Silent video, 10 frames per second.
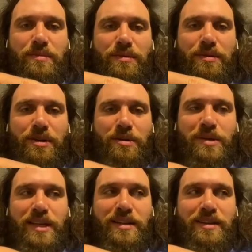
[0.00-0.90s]
you're
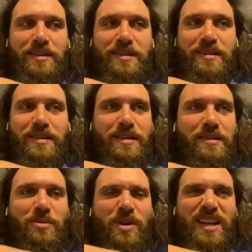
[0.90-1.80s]
bleeding, dude." And then,
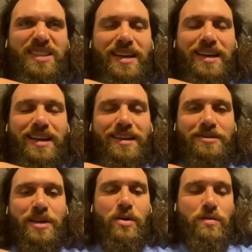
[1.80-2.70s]
what is it? And I was
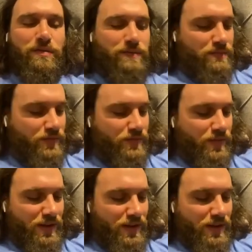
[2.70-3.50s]
like, "Oh, fuck!"